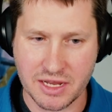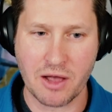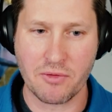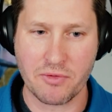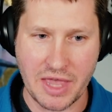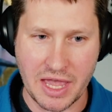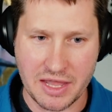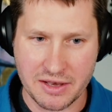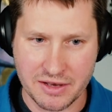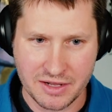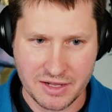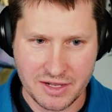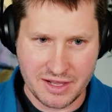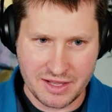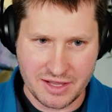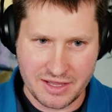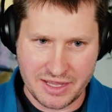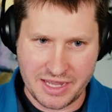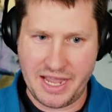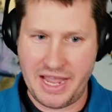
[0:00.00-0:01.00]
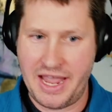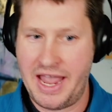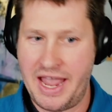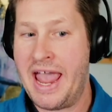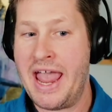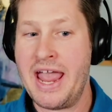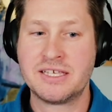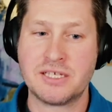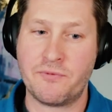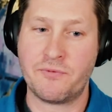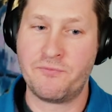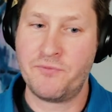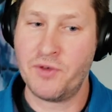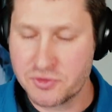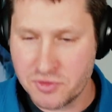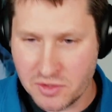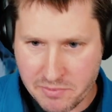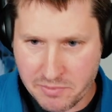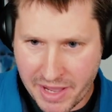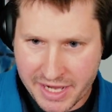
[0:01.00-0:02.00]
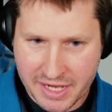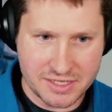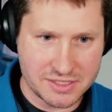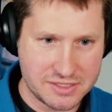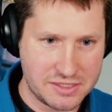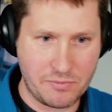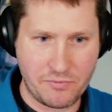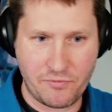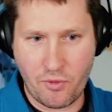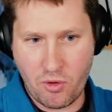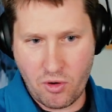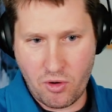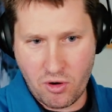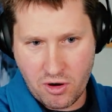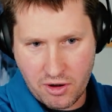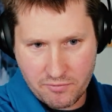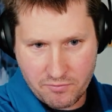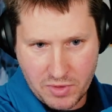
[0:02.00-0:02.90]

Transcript: That it's a filtering mechanism for